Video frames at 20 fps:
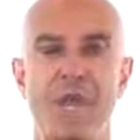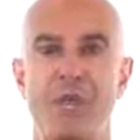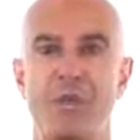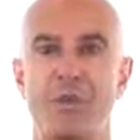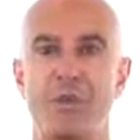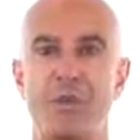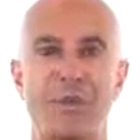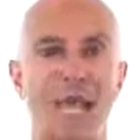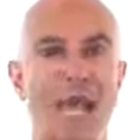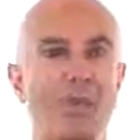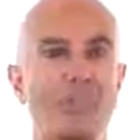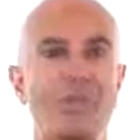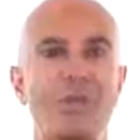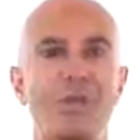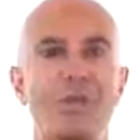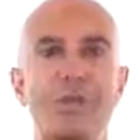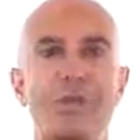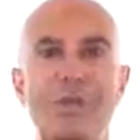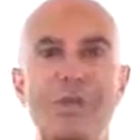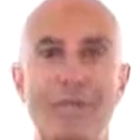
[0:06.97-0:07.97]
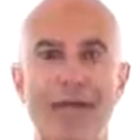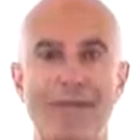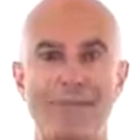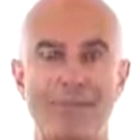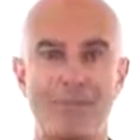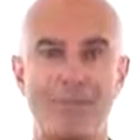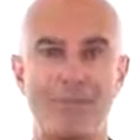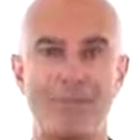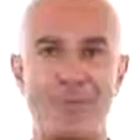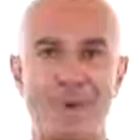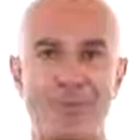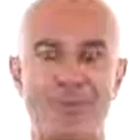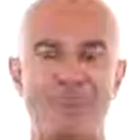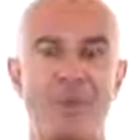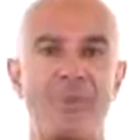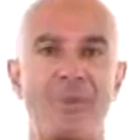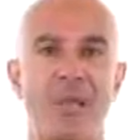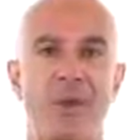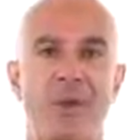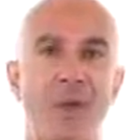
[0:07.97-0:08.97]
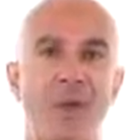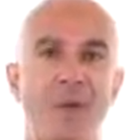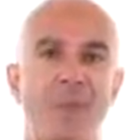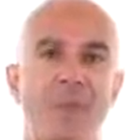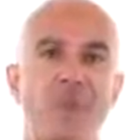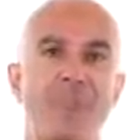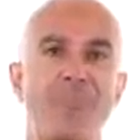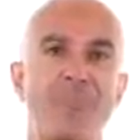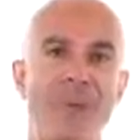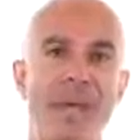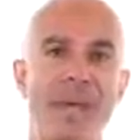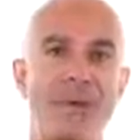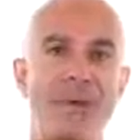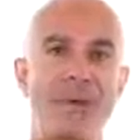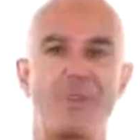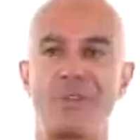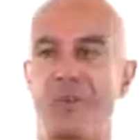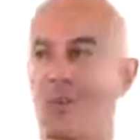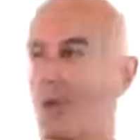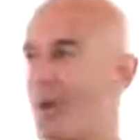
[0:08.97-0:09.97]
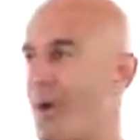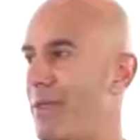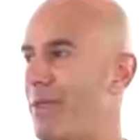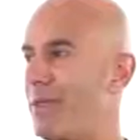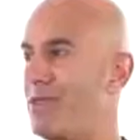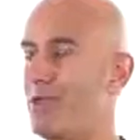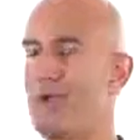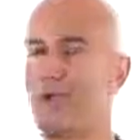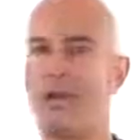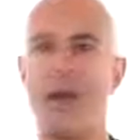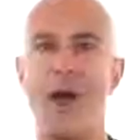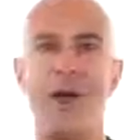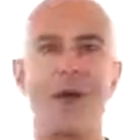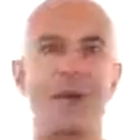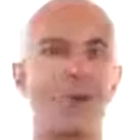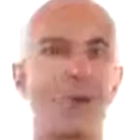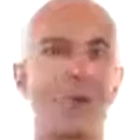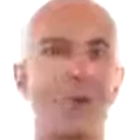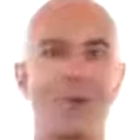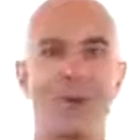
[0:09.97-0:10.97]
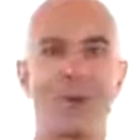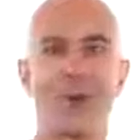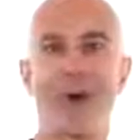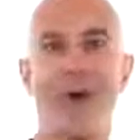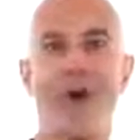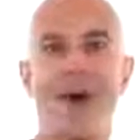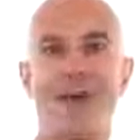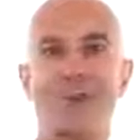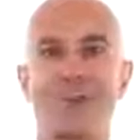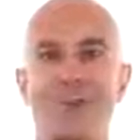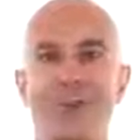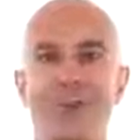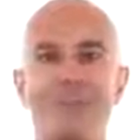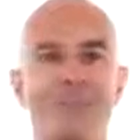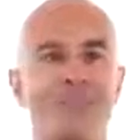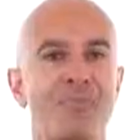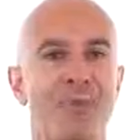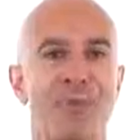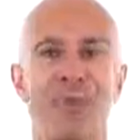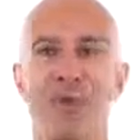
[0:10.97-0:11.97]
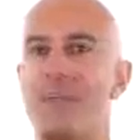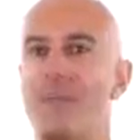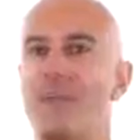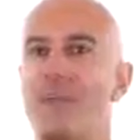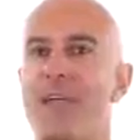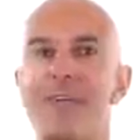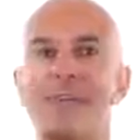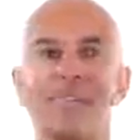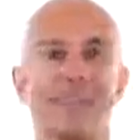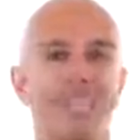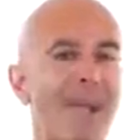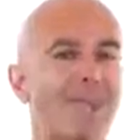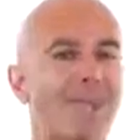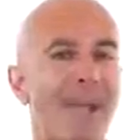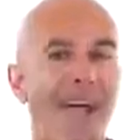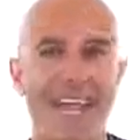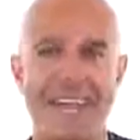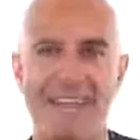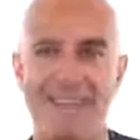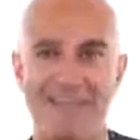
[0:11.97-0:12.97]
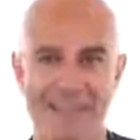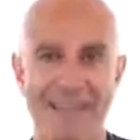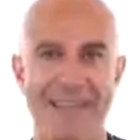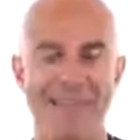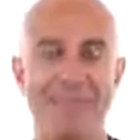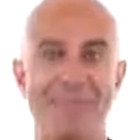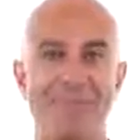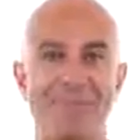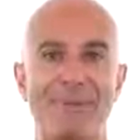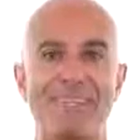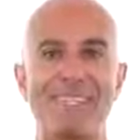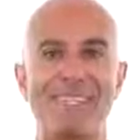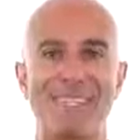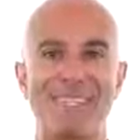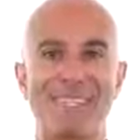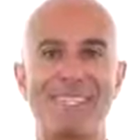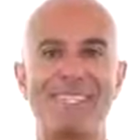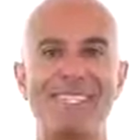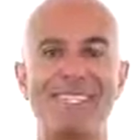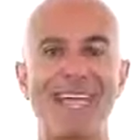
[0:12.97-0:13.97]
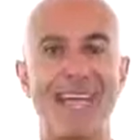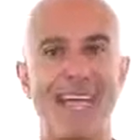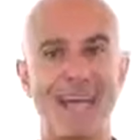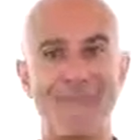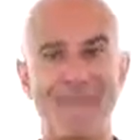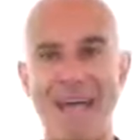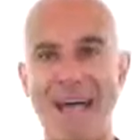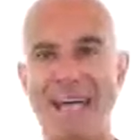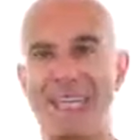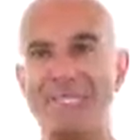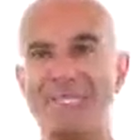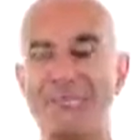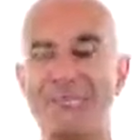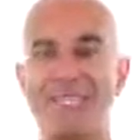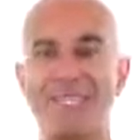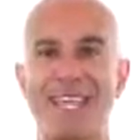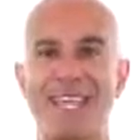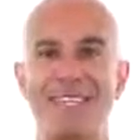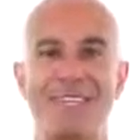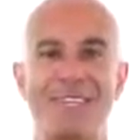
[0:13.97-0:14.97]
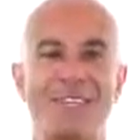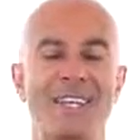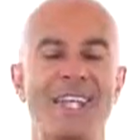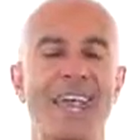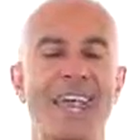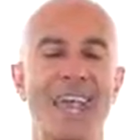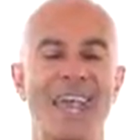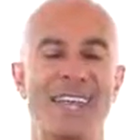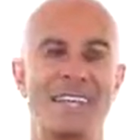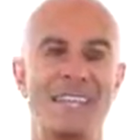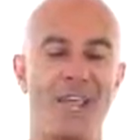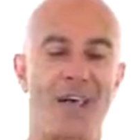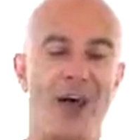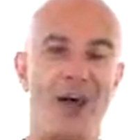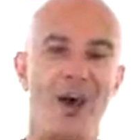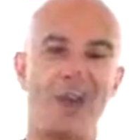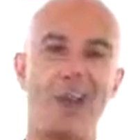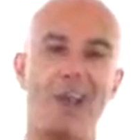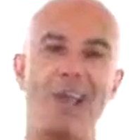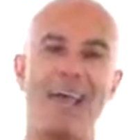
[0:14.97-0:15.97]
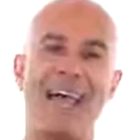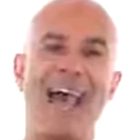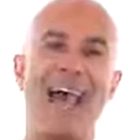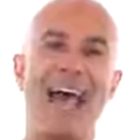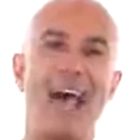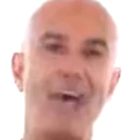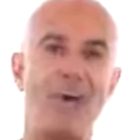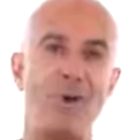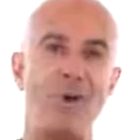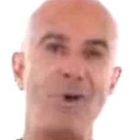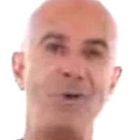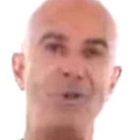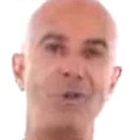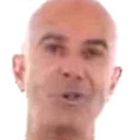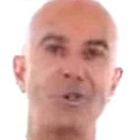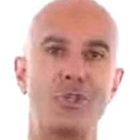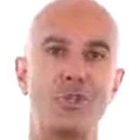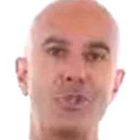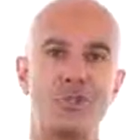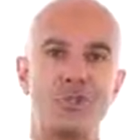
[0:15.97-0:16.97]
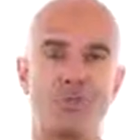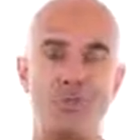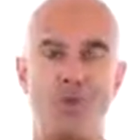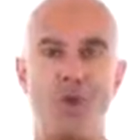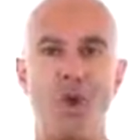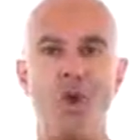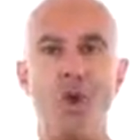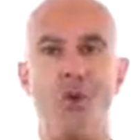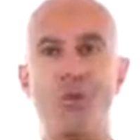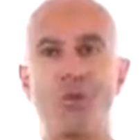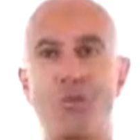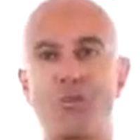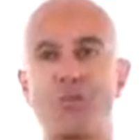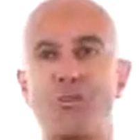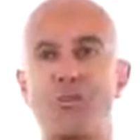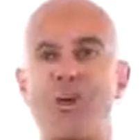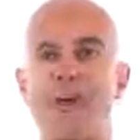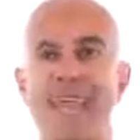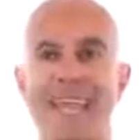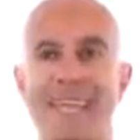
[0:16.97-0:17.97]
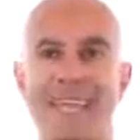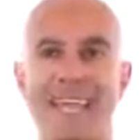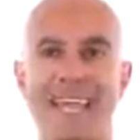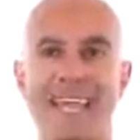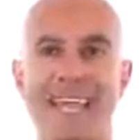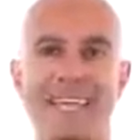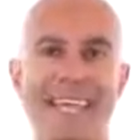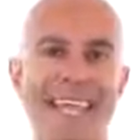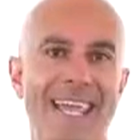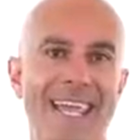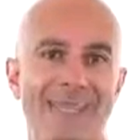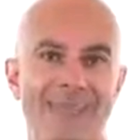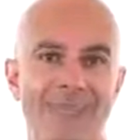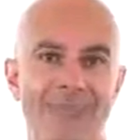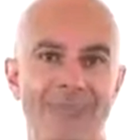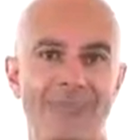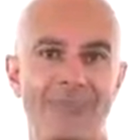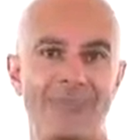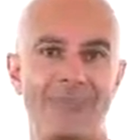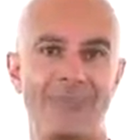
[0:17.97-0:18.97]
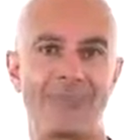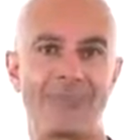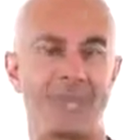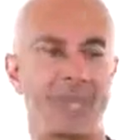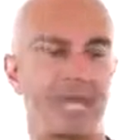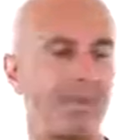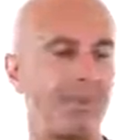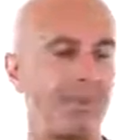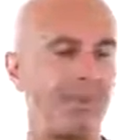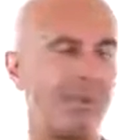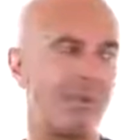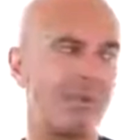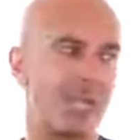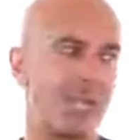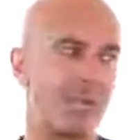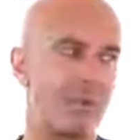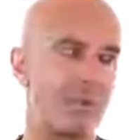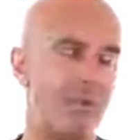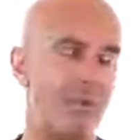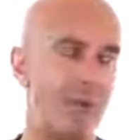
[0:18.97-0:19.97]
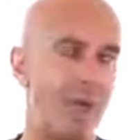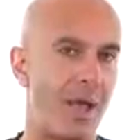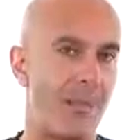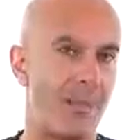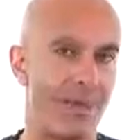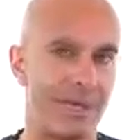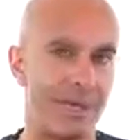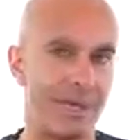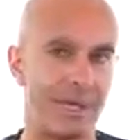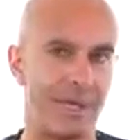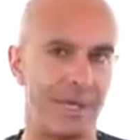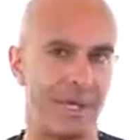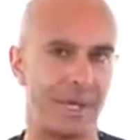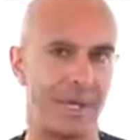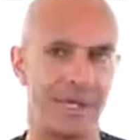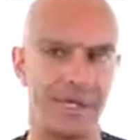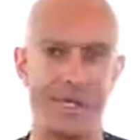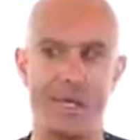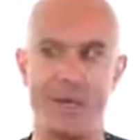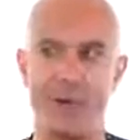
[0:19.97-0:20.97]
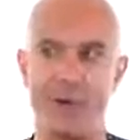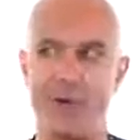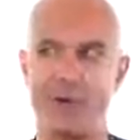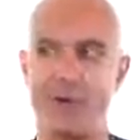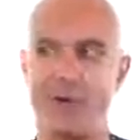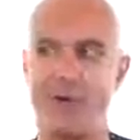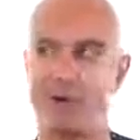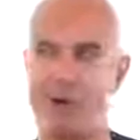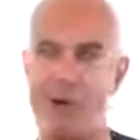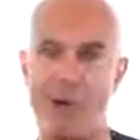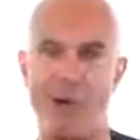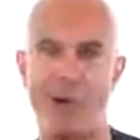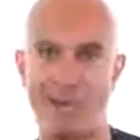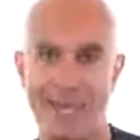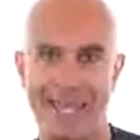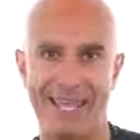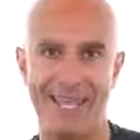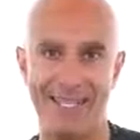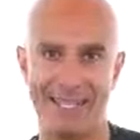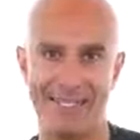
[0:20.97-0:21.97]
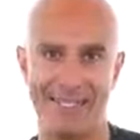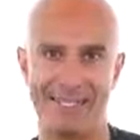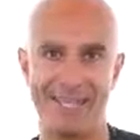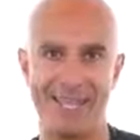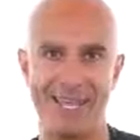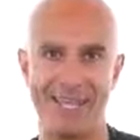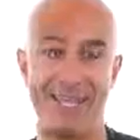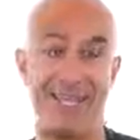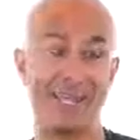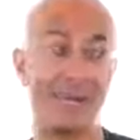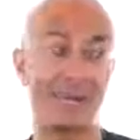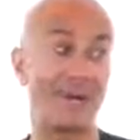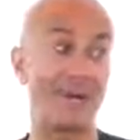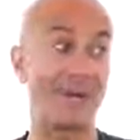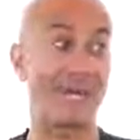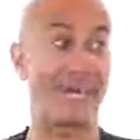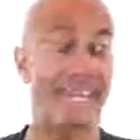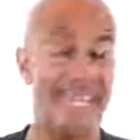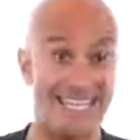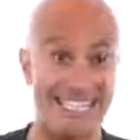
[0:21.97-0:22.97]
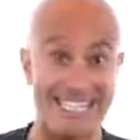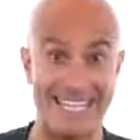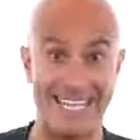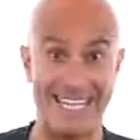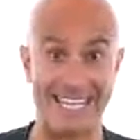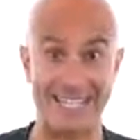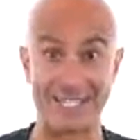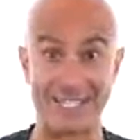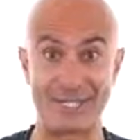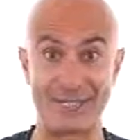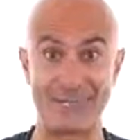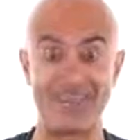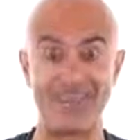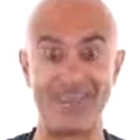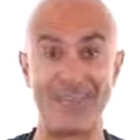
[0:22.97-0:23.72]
You're going to absolutely love this one, whether you're a parent or whether you're an uncle or an aunt or whether you have some kind of family, because this mastery session is all about how to grow great kids. Now, you might be saying, Robin, you don't grow kids, you raise kids.